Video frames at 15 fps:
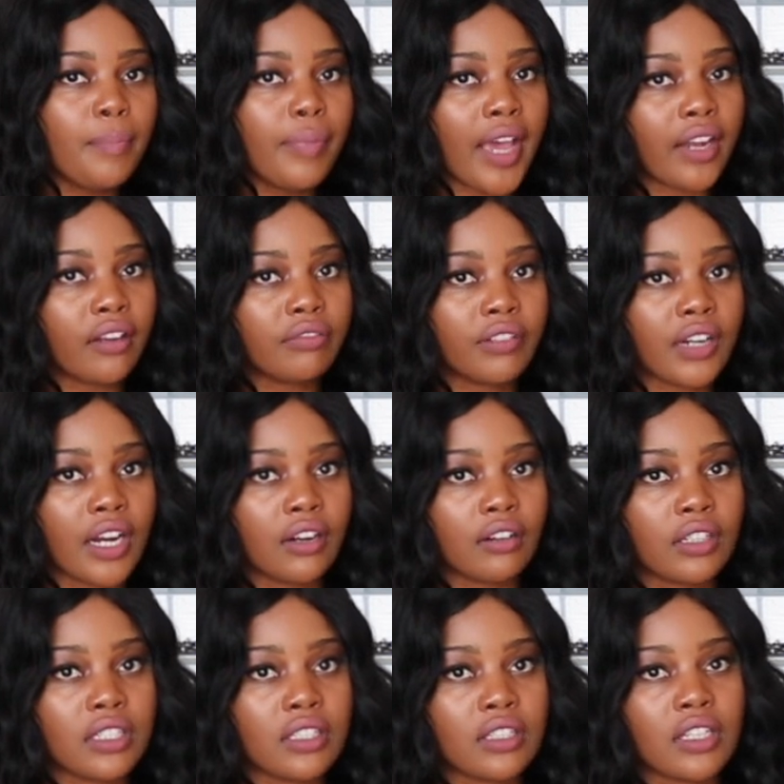bad
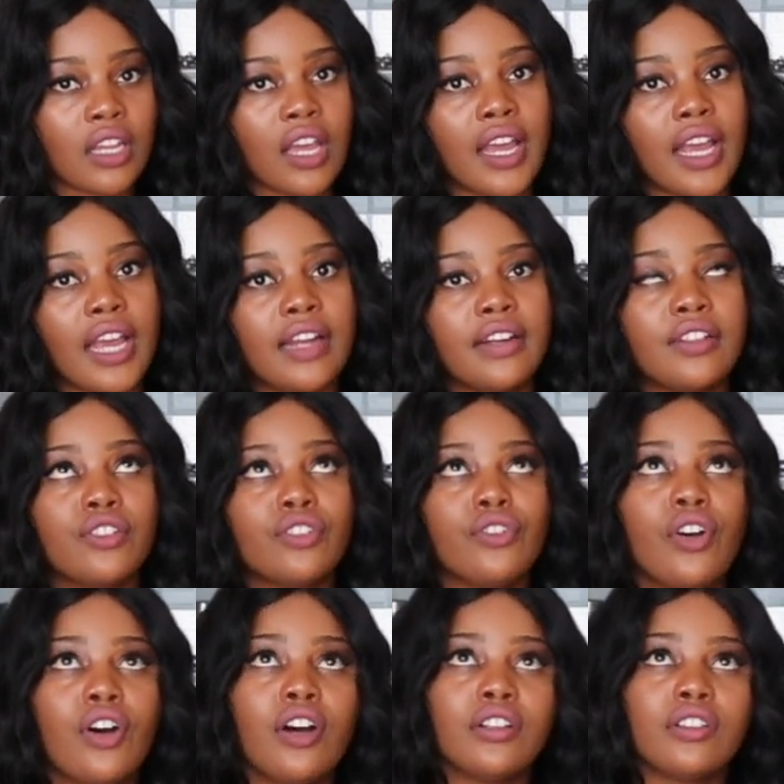fragrance, and it's
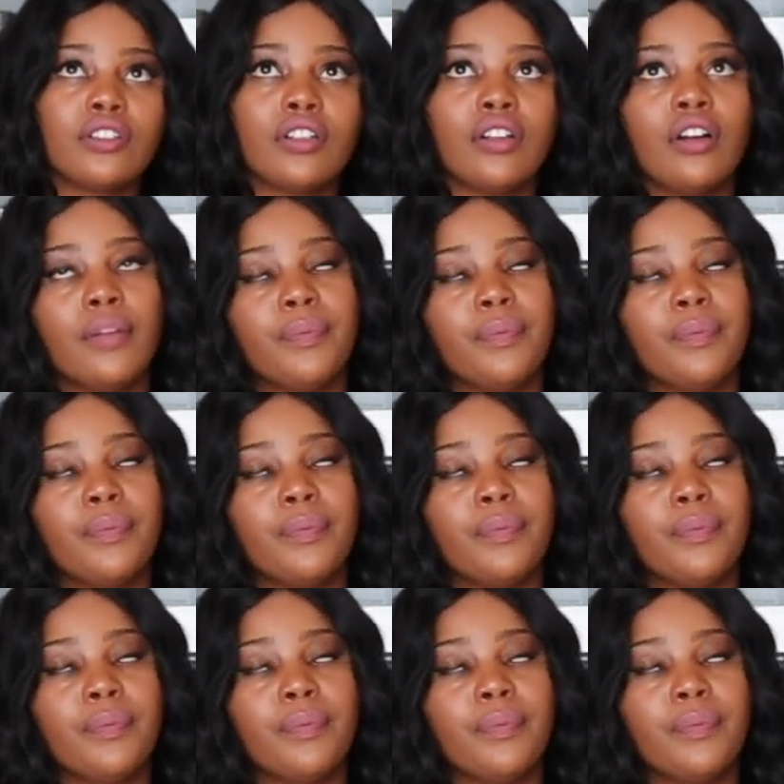not